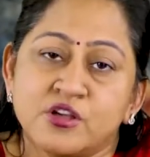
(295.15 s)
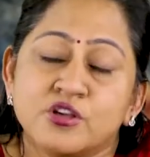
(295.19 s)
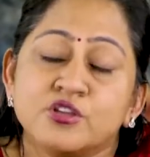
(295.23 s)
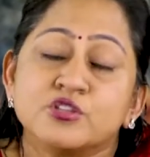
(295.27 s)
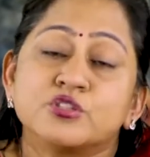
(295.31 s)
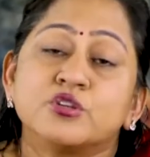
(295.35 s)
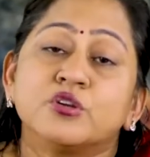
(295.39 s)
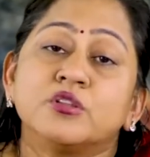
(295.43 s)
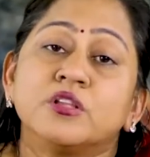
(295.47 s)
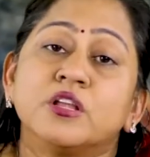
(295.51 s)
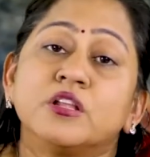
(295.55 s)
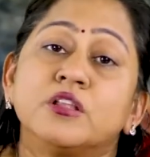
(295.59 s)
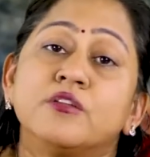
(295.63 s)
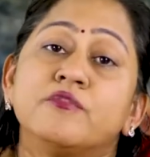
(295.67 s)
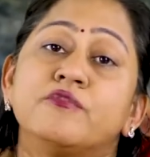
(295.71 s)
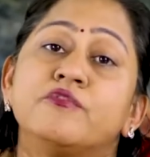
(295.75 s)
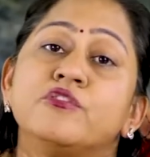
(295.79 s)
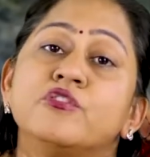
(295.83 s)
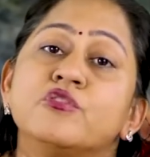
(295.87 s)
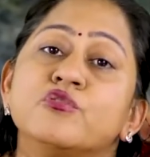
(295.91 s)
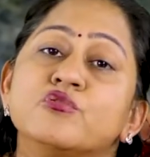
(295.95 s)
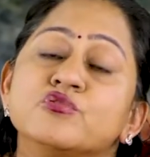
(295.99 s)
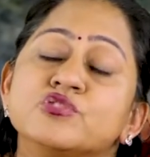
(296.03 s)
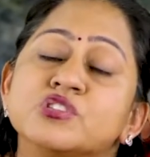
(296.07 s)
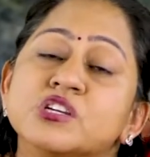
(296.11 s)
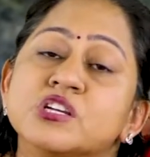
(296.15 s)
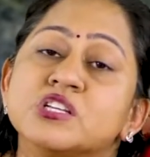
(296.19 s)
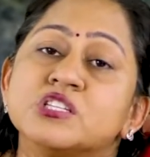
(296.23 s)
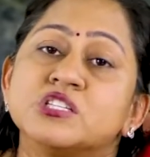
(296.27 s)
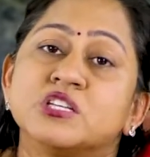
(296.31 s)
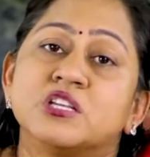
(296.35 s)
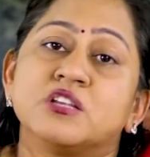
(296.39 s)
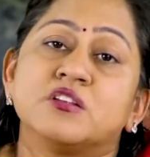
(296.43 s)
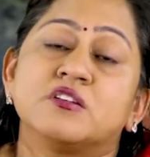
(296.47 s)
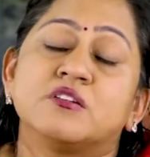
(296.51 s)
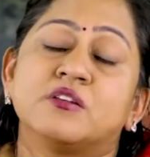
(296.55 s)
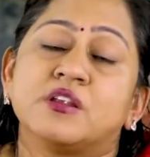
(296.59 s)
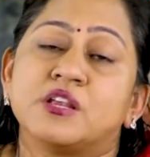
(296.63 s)
so that the future
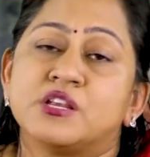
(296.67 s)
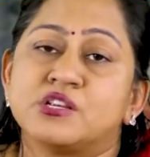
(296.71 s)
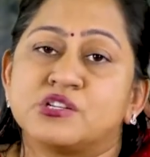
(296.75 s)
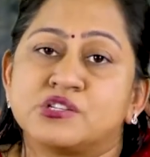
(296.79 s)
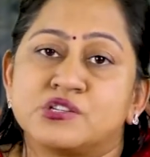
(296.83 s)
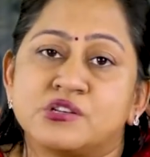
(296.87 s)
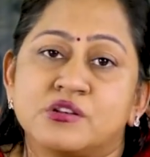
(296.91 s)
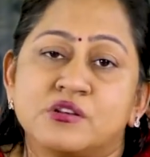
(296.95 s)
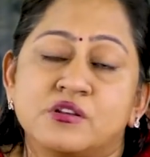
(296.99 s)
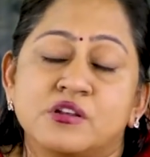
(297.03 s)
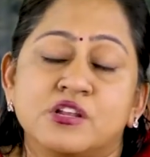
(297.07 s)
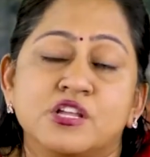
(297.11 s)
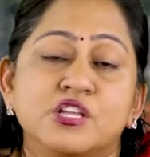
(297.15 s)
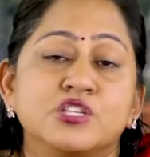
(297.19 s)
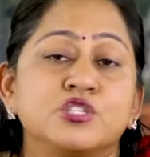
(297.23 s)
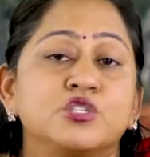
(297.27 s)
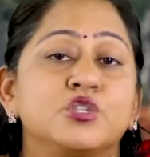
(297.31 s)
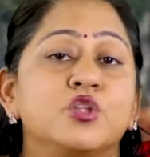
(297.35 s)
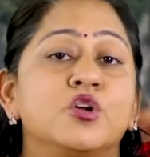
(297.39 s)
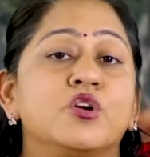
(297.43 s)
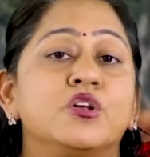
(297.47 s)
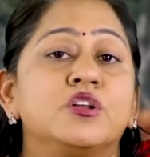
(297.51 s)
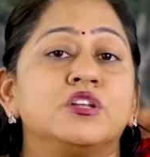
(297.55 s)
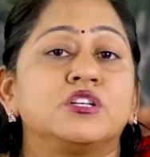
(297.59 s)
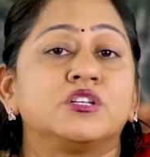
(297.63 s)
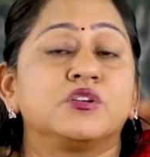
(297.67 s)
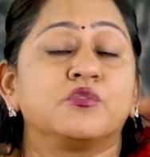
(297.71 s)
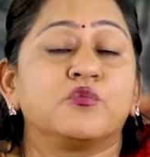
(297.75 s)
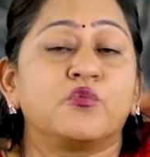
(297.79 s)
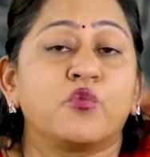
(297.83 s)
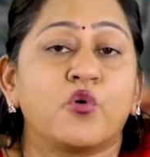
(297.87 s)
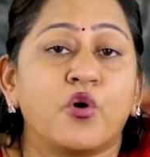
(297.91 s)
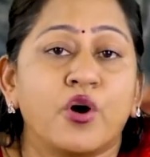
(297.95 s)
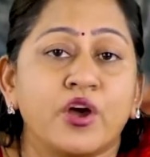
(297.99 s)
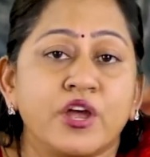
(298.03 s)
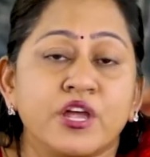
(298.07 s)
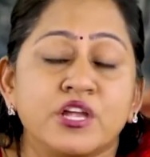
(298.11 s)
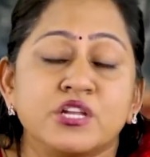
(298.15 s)
generation is not
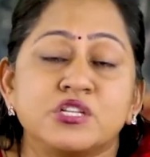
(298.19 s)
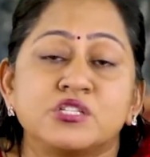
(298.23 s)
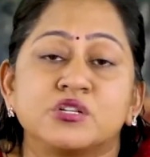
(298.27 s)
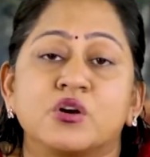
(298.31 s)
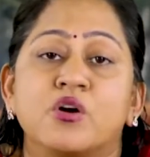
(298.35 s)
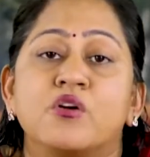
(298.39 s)
devoid